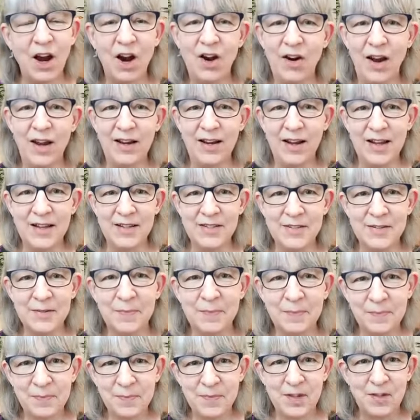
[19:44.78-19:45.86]
All right, guys.
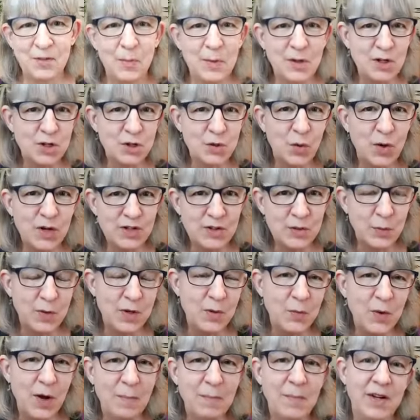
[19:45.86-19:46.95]
It's been a short and
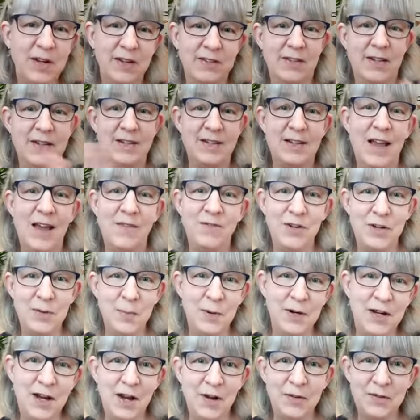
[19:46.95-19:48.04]
sweet one because I didn't have
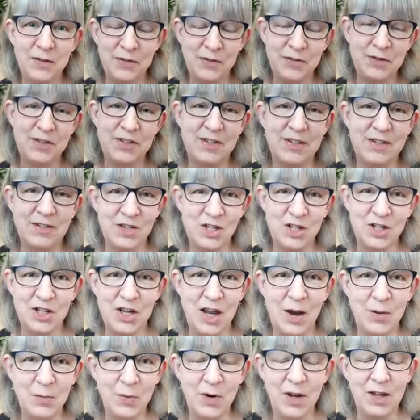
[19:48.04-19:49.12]
anybody else to chit
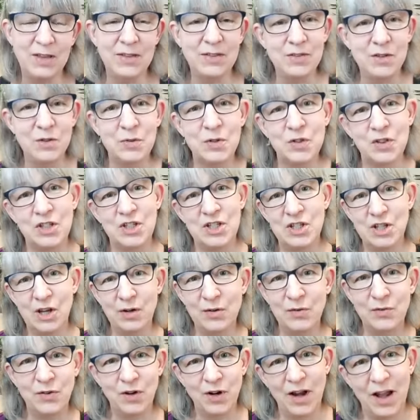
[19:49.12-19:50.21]
chat with. Usually
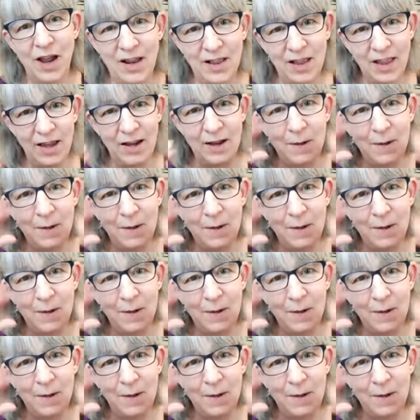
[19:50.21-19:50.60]
Jennifer and I